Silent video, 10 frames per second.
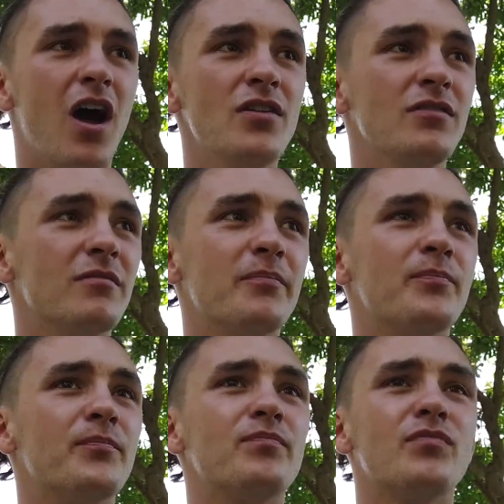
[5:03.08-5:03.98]
And
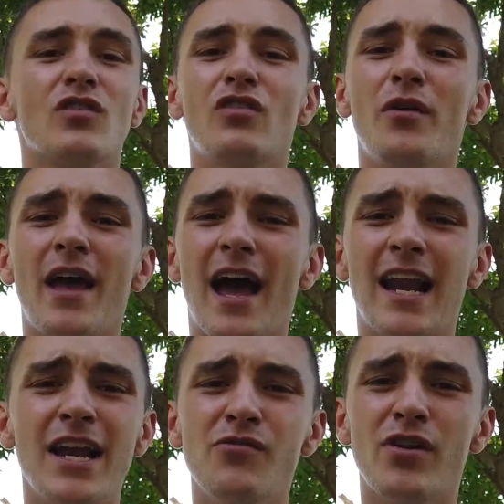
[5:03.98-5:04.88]
so yeah,
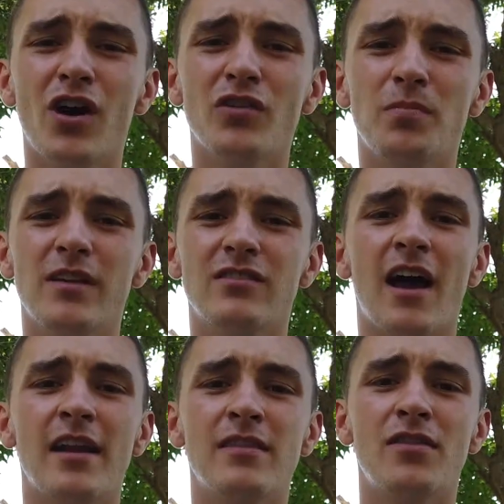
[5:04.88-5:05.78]
Elena and her husband
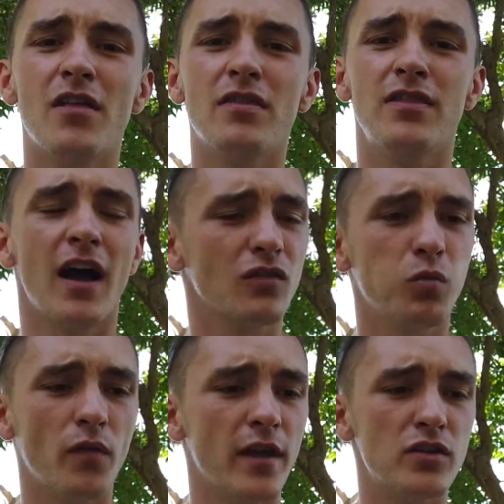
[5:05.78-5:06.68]
decided that
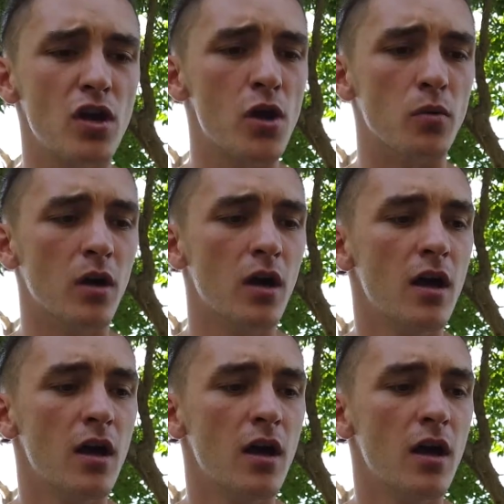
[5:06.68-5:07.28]
that's what they'd do.